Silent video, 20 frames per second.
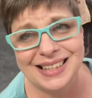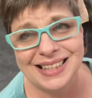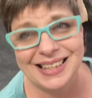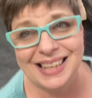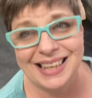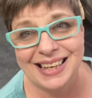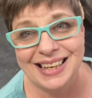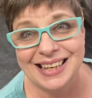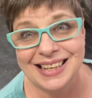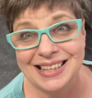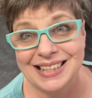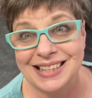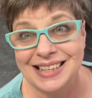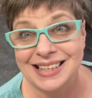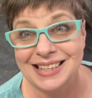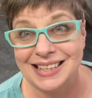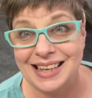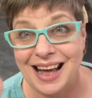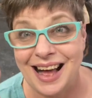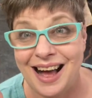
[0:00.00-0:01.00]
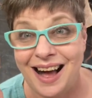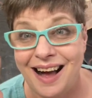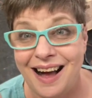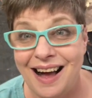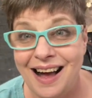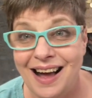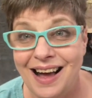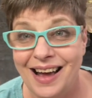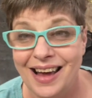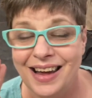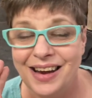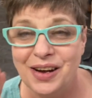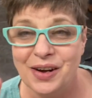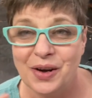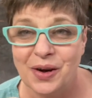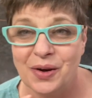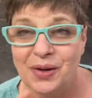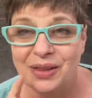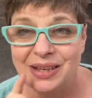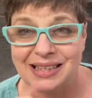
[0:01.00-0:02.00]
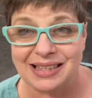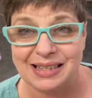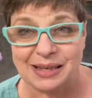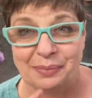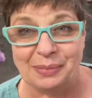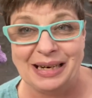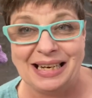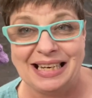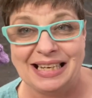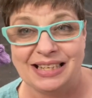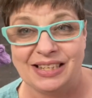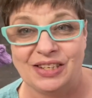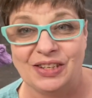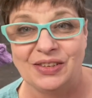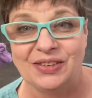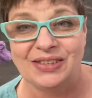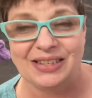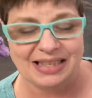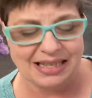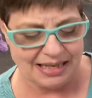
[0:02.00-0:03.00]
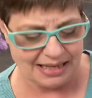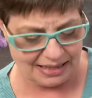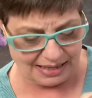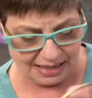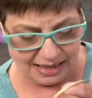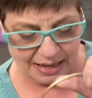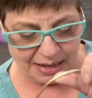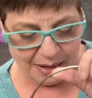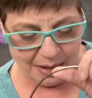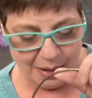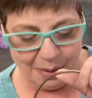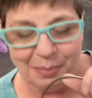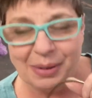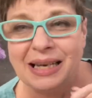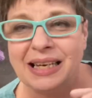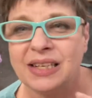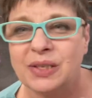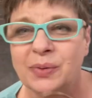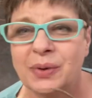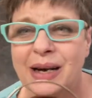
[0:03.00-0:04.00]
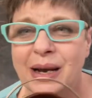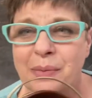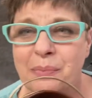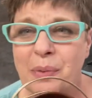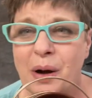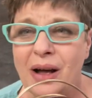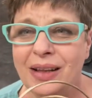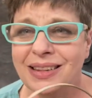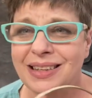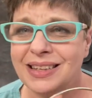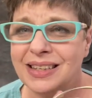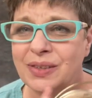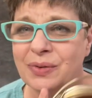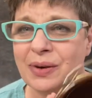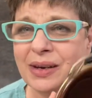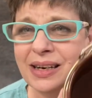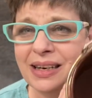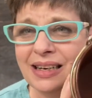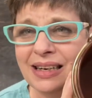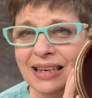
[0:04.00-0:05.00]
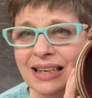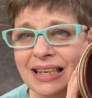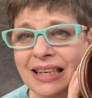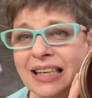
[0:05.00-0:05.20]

thing is I know that somebody has used these because when I bought this one,